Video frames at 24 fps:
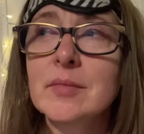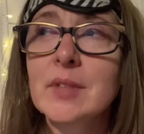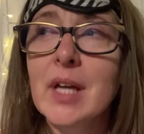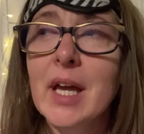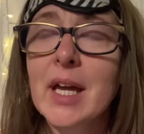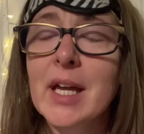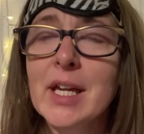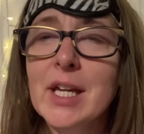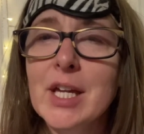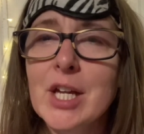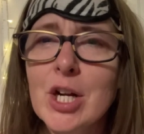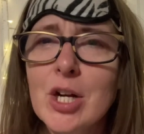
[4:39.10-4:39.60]
I
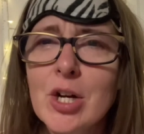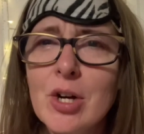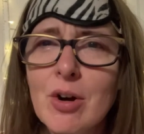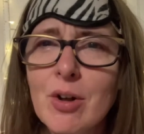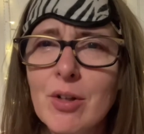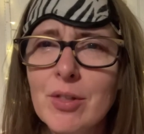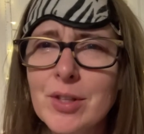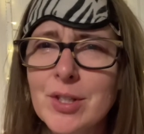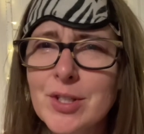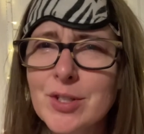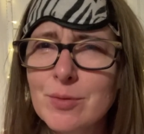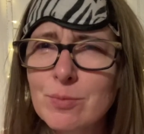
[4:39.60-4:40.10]
hear all
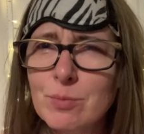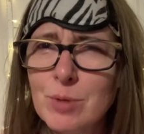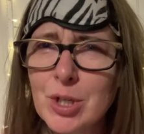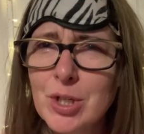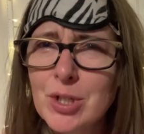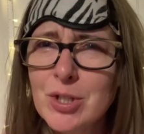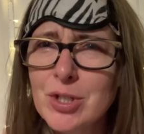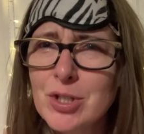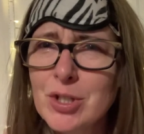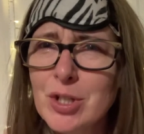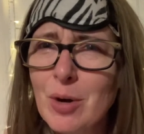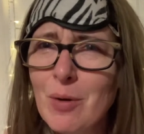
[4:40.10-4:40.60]
these
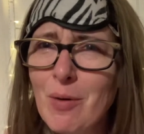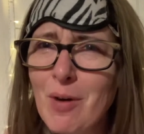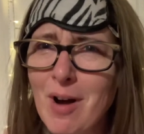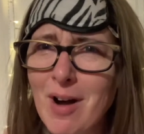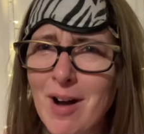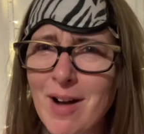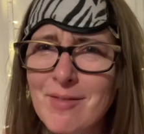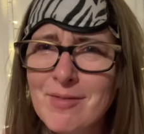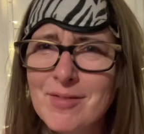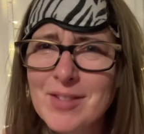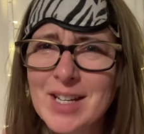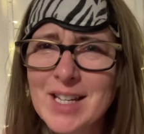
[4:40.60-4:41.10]
words so
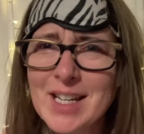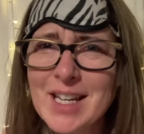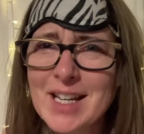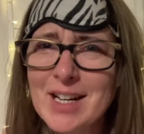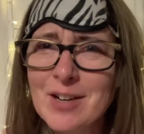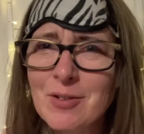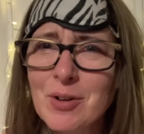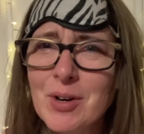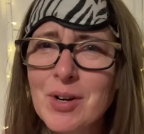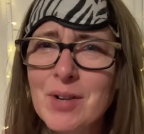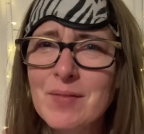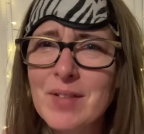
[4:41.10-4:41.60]
often and I
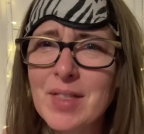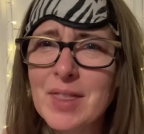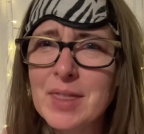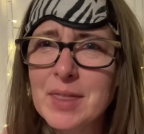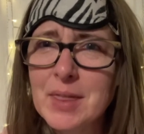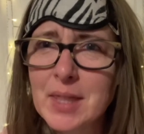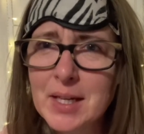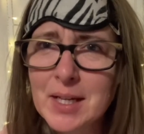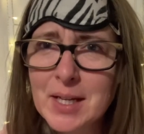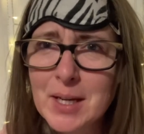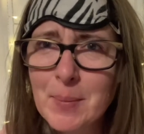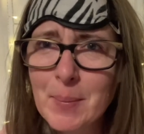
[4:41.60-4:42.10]
don't even
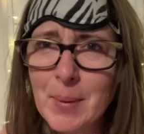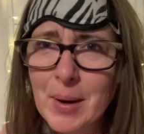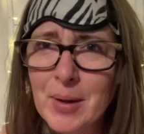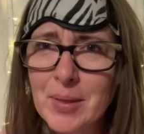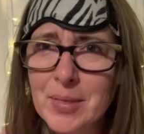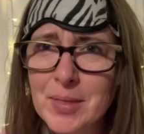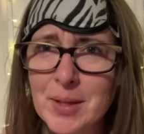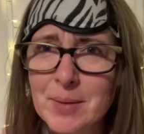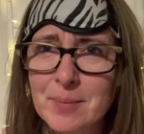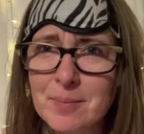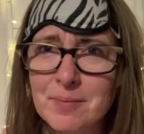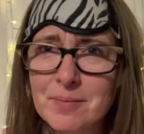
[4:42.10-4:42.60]
think about
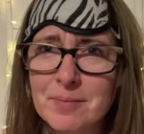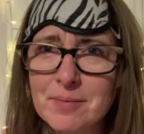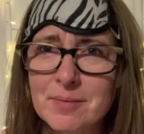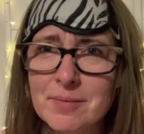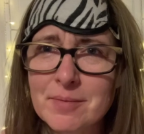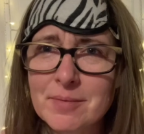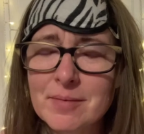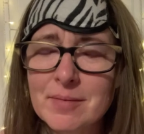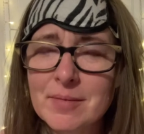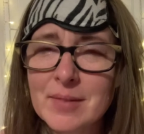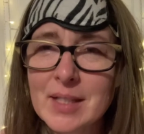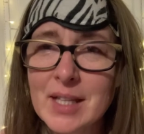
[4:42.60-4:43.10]
them.
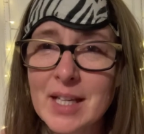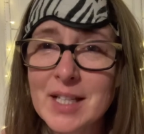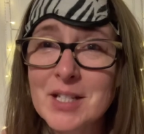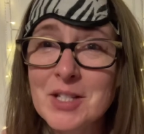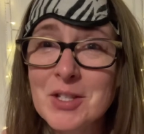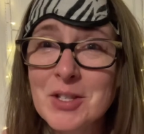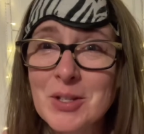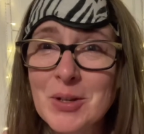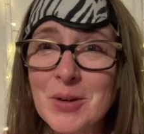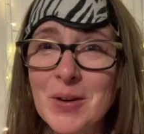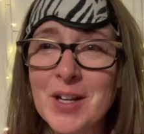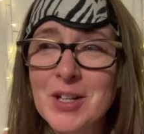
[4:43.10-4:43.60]
And
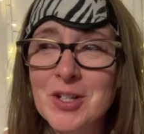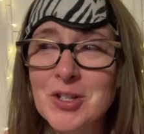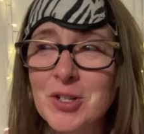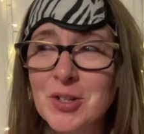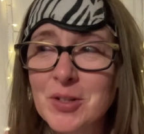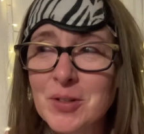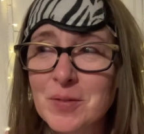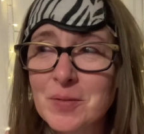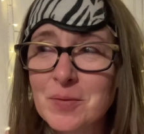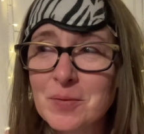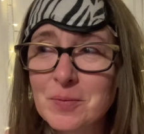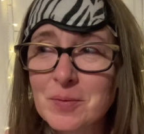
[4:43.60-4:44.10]
so I
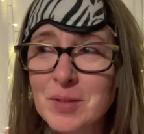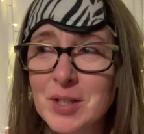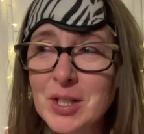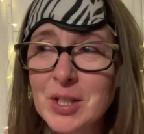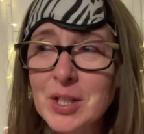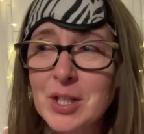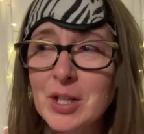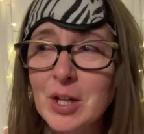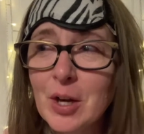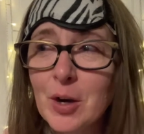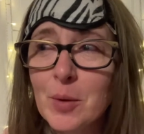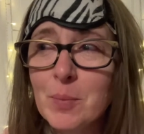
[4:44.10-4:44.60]

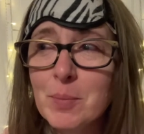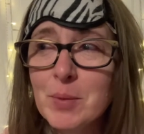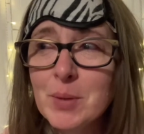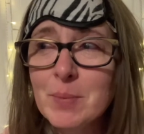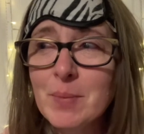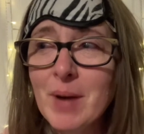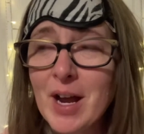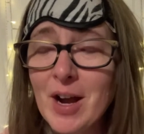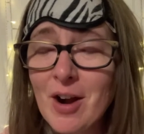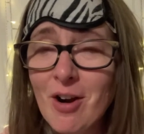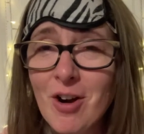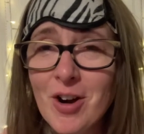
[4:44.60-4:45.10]
really opened
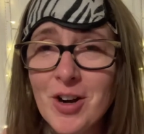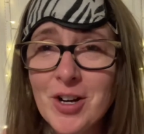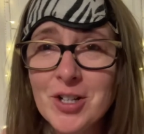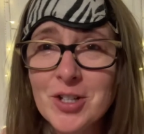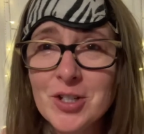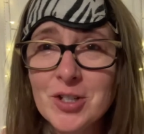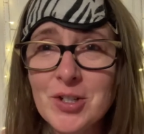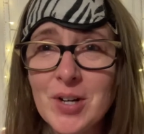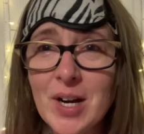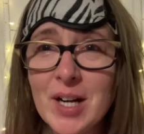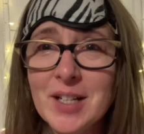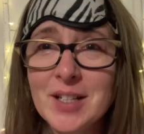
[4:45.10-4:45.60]
my heart
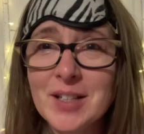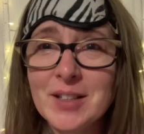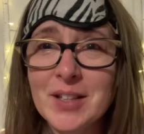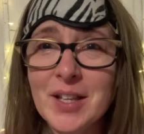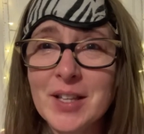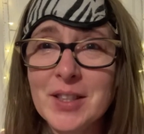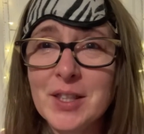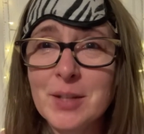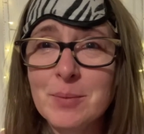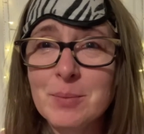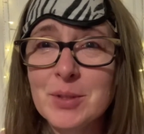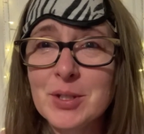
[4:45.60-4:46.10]
and tried to
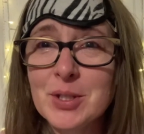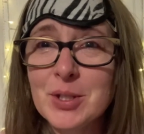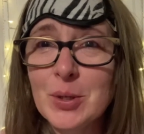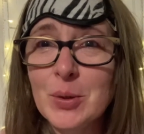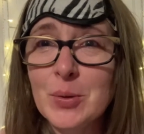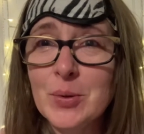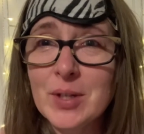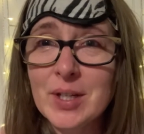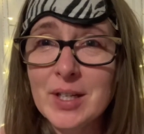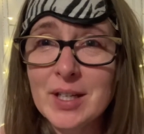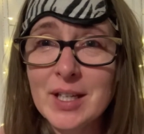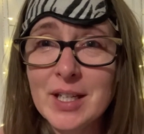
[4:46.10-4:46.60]
let them
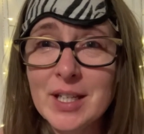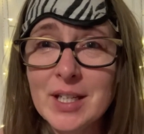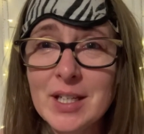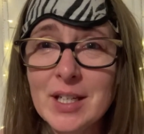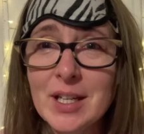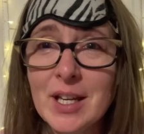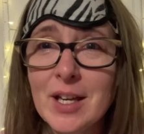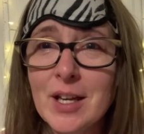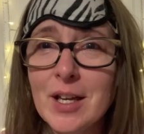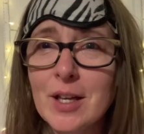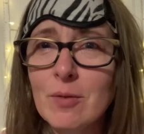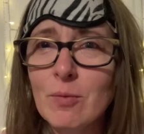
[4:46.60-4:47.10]
soak in
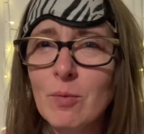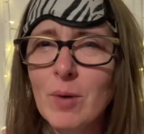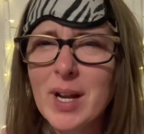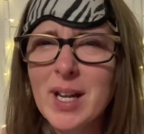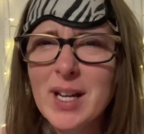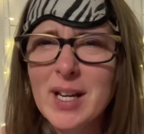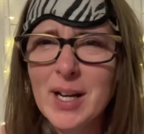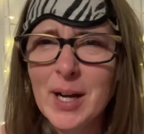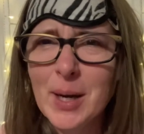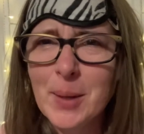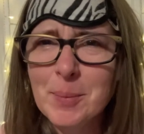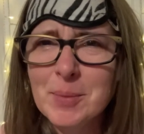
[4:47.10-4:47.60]
and
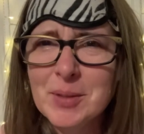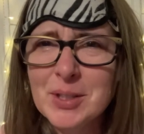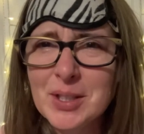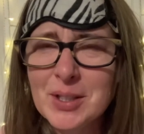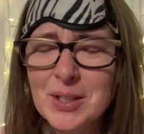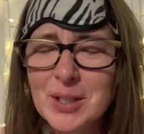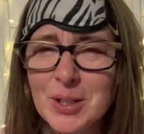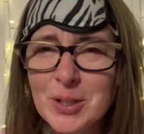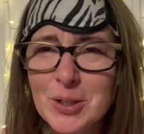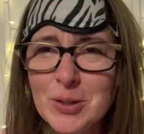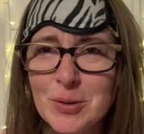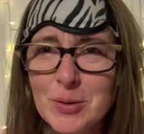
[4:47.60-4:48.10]
wake up to
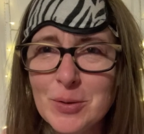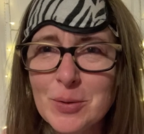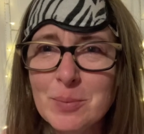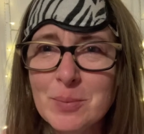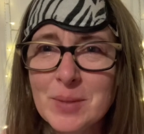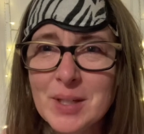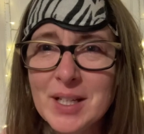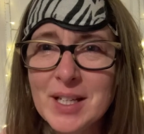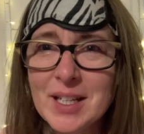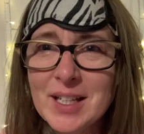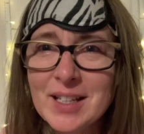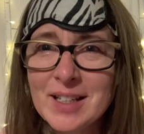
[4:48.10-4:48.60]
their true
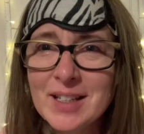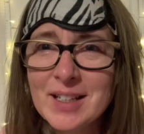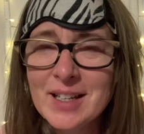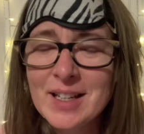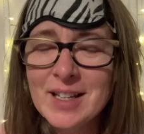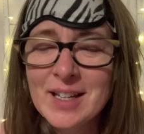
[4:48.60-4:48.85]
meaning.